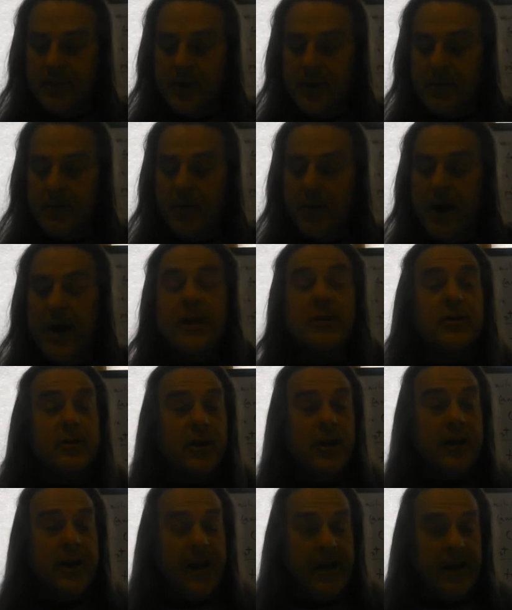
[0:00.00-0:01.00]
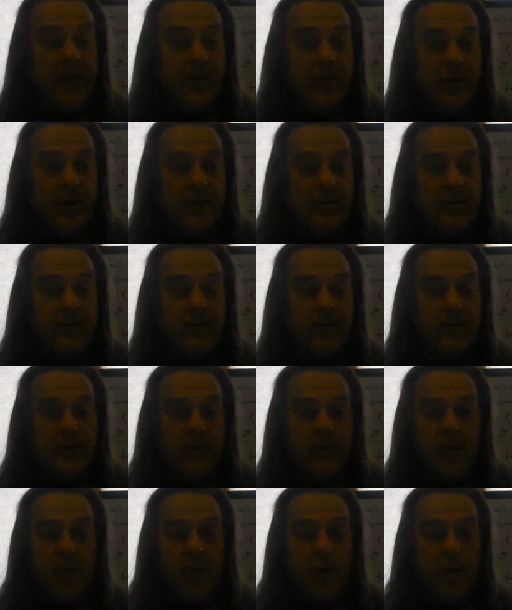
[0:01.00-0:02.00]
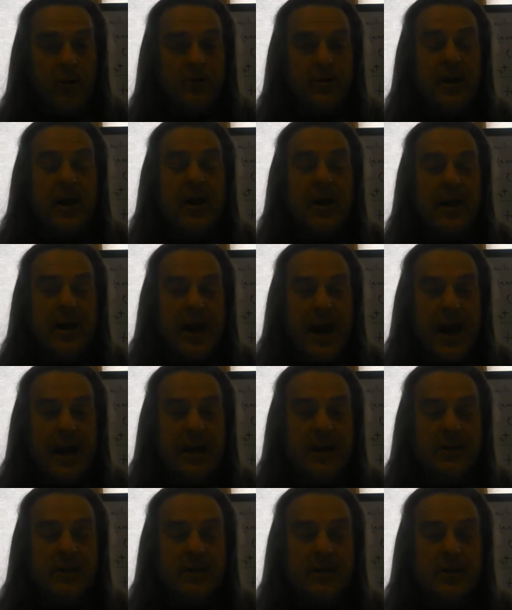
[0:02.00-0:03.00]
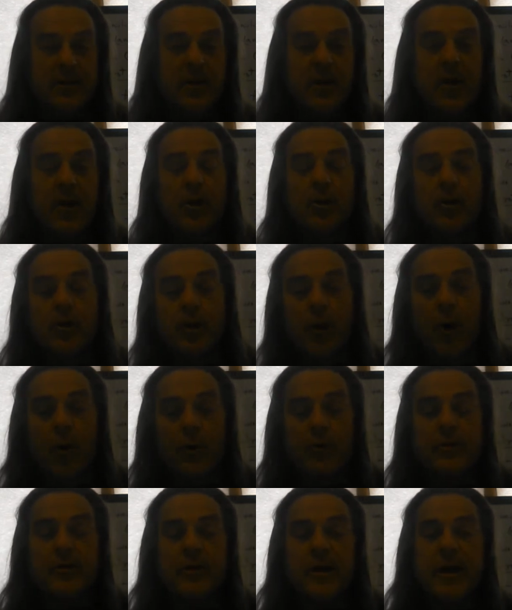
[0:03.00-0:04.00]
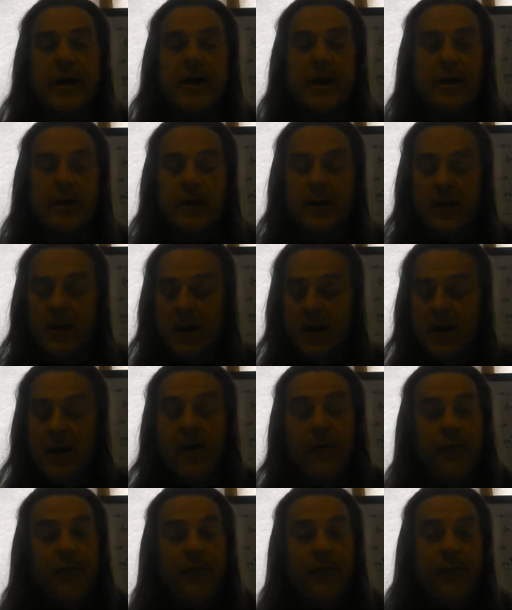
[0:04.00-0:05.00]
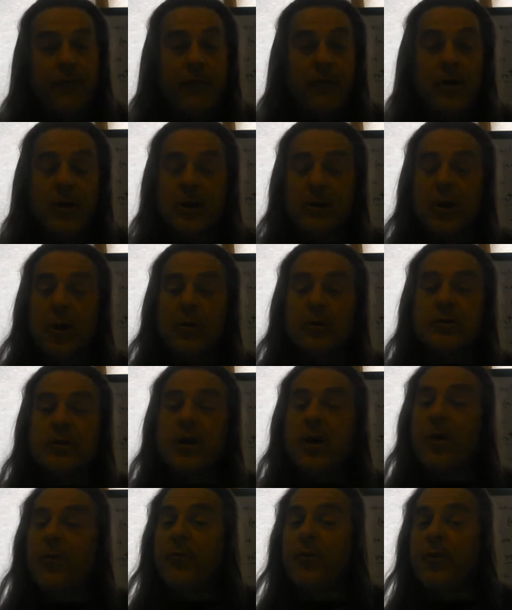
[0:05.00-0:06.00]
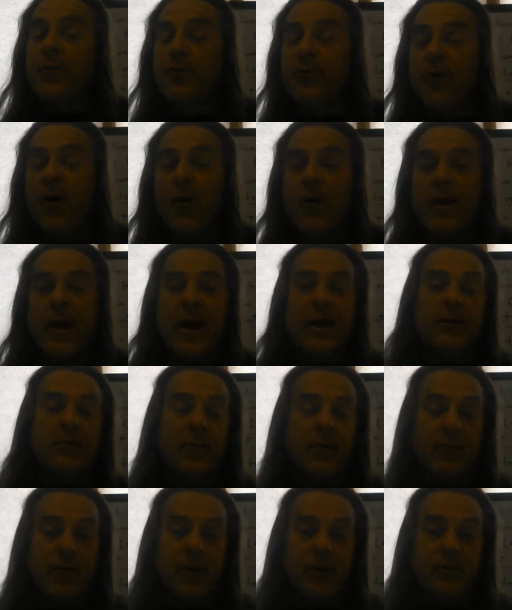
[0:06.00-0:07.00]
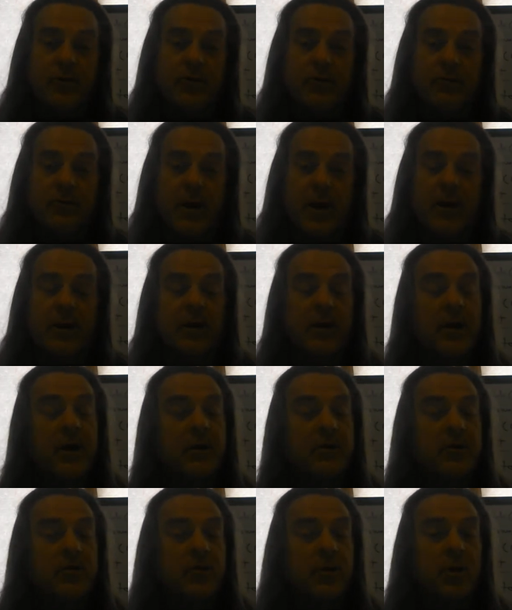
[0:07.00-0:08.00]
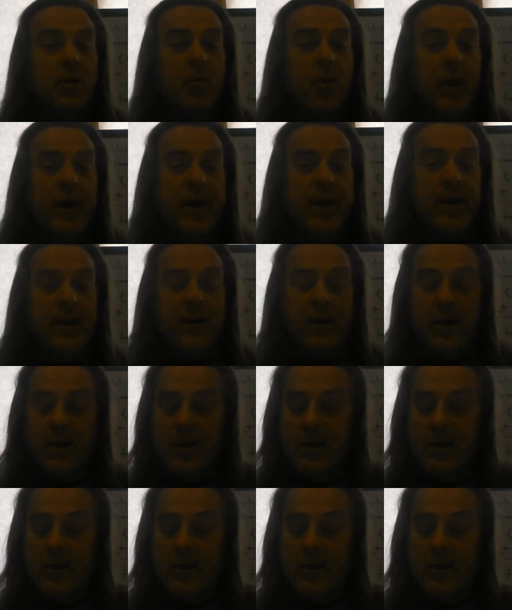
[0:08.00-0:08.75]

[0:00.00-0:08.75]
Rates are going to increase, of course. Catalyst lowers the hill for the forward and the reverse, right? There's only one hill.